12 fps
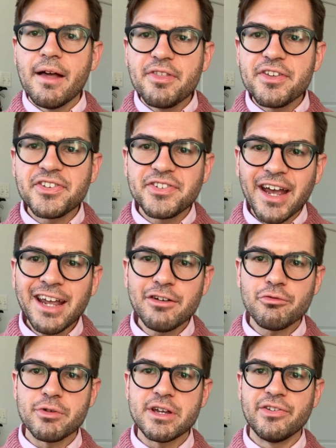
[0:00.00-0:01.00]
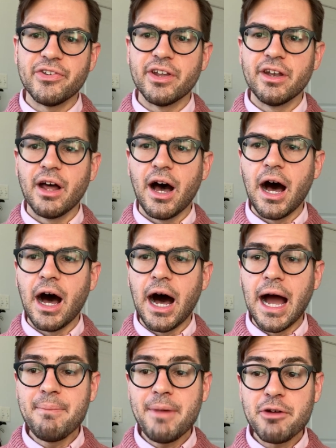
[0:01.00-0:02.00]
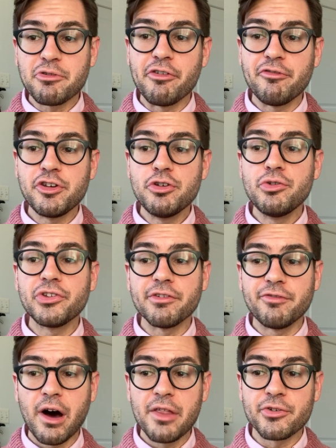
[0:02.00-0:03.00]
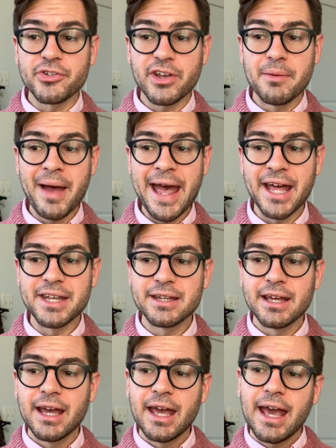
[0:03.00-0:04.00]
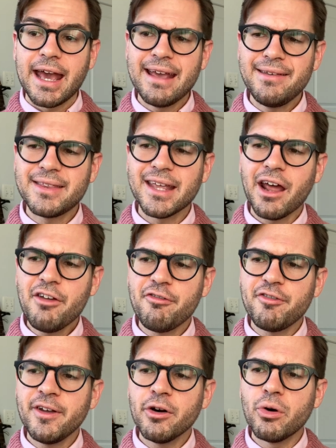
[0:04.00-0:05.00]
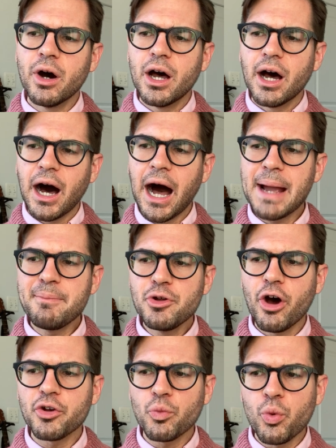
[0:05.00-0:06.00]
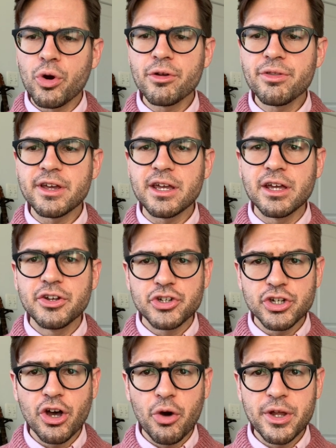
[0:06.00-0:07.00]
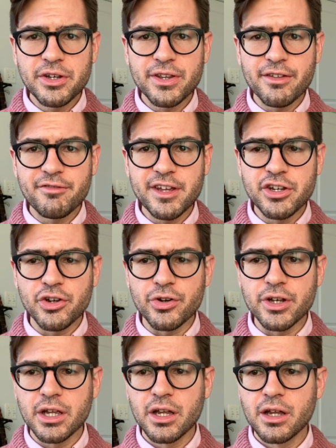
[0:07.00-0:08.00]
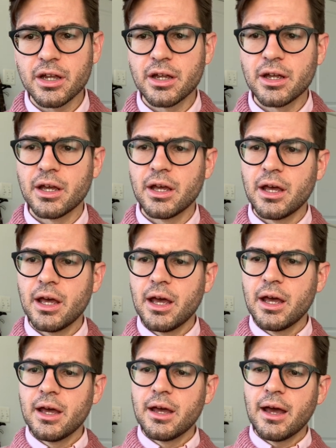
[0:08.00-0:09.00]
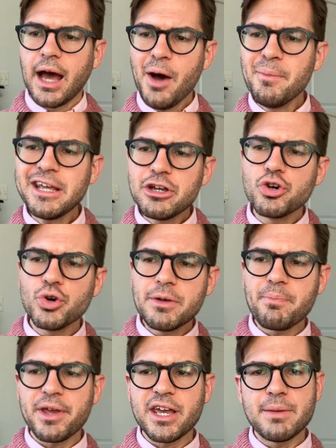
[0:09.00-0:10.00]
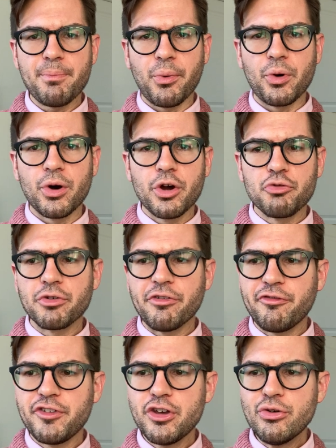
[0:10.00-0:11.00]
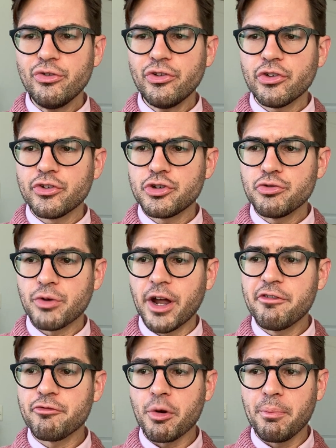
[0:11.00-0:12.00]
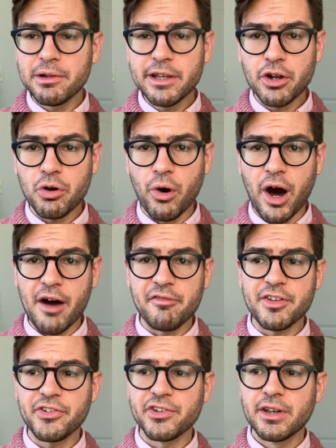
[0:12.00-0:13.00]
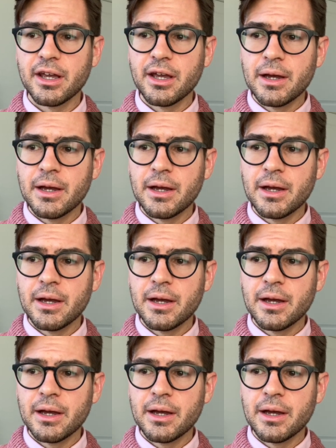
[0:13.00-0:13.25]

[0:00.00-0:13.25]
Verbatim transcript: The second reason I may refuse the Father's command is that I feel I'm not worthy to go into the vineyard. How many good people refuse to run for political office,